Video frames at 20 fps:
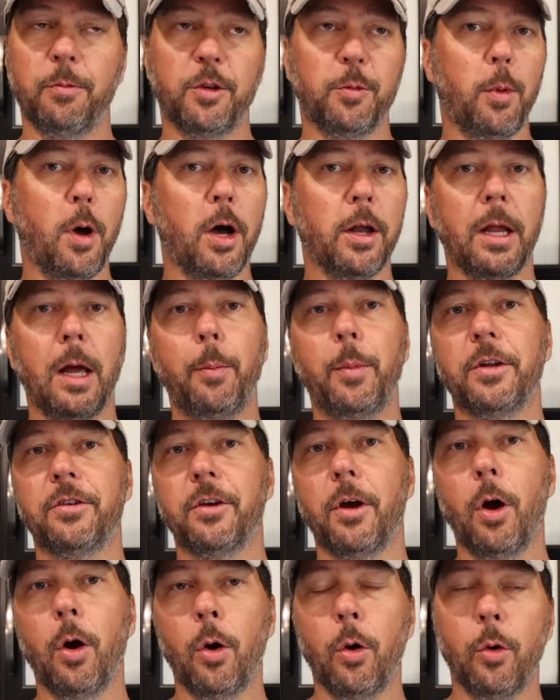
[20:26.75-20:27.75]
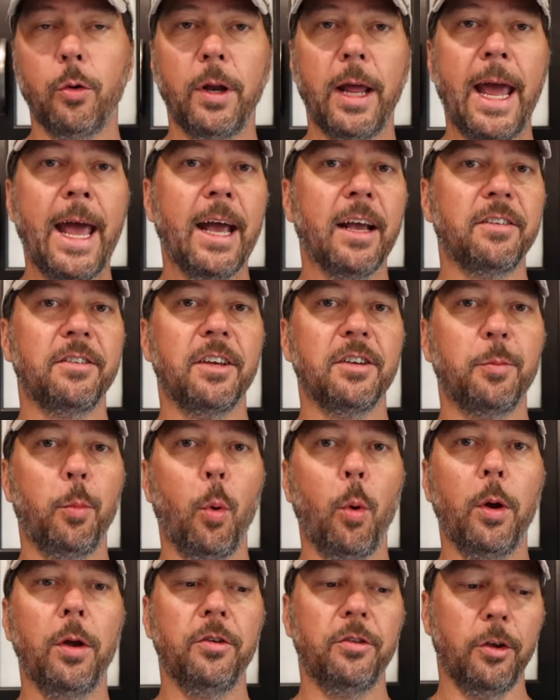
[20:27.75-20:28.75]
spawn up its own access
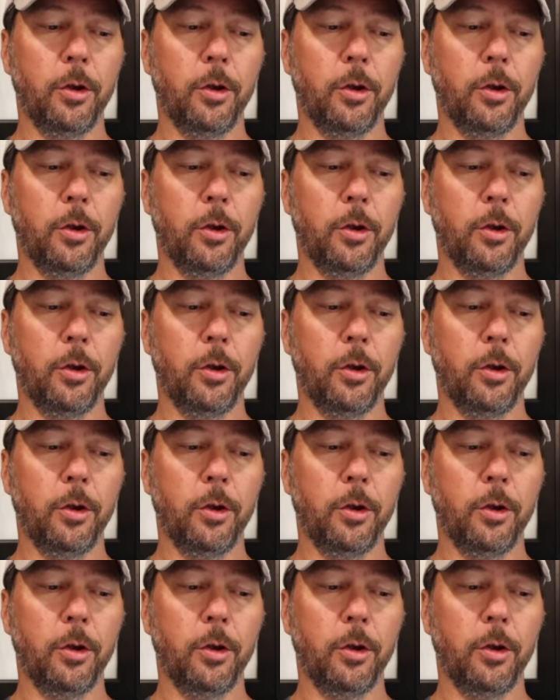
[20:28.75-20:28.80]
point,